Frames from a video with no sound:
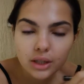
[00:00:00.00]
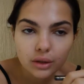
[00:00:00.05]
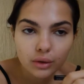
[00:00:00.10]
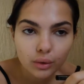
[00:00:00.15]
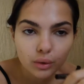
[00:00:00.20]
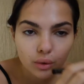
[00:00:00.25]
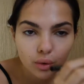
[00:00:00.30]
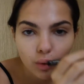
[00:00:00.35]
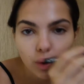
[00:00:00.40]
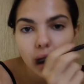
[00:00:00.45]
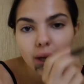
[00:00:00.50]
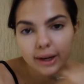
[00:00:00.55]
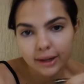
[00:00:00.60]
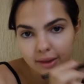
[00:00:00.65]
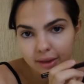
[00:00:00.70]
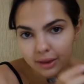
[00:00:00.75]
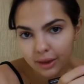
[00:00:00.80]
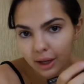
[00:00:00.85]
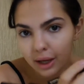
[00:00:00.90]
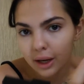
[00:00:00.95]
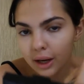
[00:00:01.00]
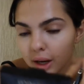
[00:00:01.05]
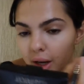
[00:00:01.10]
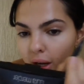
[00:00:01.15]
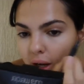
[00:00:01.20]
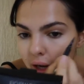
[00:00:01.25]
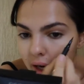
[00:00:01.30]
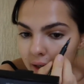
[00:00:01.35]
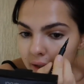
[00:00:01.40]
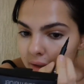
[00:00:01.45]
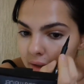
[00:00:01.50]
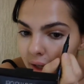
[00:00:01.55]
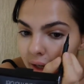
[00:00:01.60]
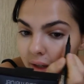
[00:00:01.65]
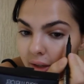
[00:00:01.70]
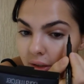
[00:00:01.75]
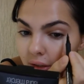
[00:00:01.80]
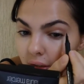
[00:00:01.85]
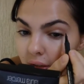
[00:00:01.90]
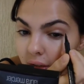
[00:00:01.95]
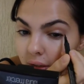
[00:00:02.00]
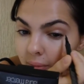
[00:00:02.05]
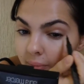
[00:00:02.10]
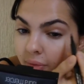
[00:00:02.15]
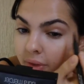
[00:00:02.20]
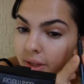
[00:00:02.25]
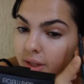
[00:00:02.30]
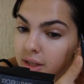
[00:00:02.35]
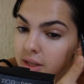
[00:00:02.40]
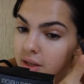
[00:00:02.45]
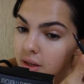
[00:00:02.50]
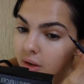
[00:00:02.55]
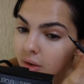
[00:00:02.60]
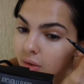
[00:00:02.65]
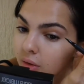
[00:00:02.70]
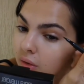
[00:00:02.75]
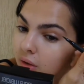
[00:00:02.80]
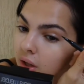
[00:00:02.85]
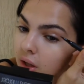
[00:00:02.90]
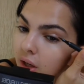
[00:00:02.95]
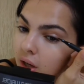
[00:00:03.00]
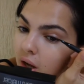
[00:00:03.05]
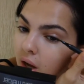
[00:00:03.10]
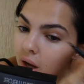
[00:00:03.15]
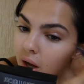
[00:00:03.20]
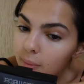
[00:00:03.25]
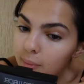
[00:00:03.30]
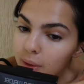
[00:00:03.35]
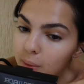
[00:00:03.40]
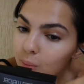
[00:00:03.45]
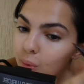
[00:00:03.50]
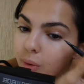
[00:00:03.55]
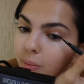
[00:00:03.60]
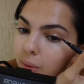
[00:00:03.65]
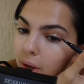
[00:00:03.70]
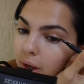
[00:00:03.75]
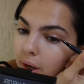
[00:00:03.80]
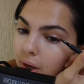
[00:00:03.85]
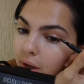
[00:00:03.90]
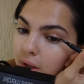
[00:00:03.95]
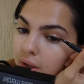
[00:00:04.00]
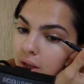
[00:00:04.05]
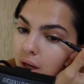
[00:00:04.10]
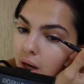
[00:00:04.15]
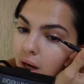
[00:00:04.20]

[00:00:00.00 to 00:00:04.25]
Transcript: do quite a thick eyeliner, so be prepared.